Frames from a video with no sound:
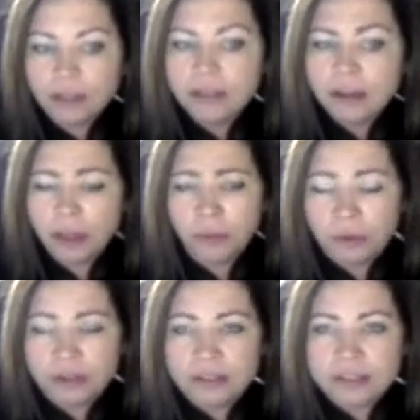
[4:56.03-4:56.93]
In other
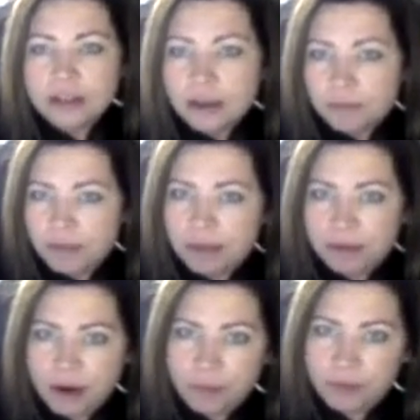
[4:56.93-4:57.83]
words,
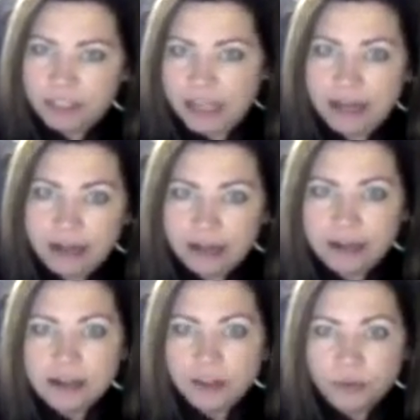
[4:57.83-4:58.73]
maybe representing
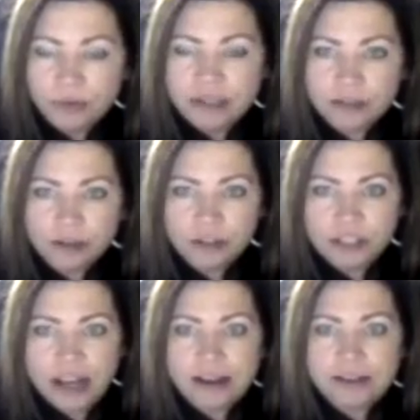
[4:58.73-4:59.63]
the research
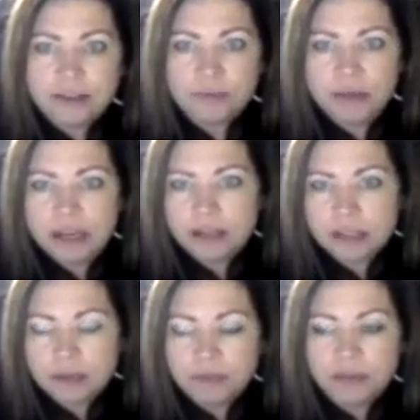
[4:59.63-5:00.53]
as being
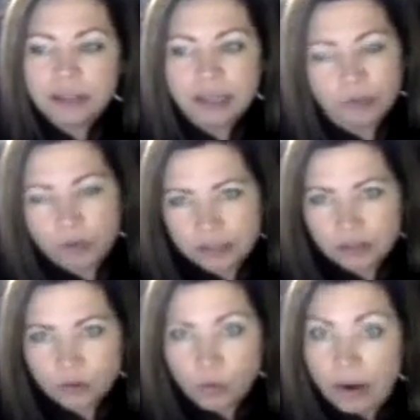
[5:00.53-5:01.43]
something that it
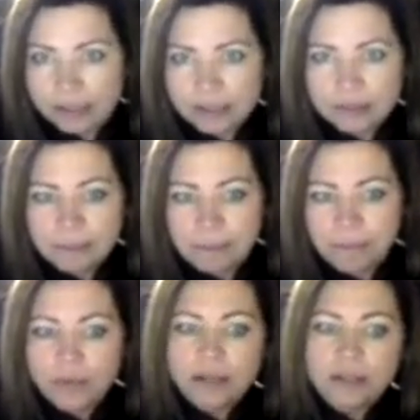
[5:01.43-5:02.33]
wasn't quite.
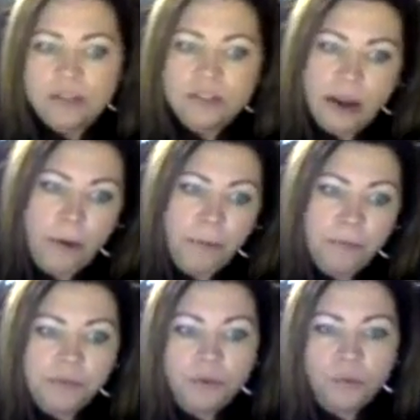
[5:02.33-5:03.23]
So,
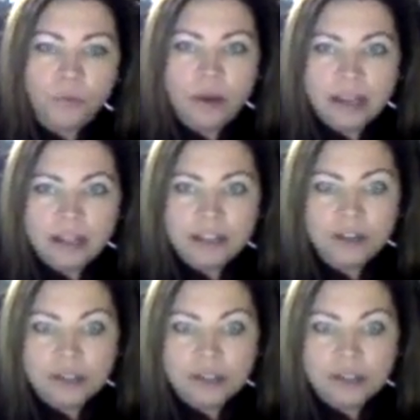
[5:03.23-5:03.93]
When you're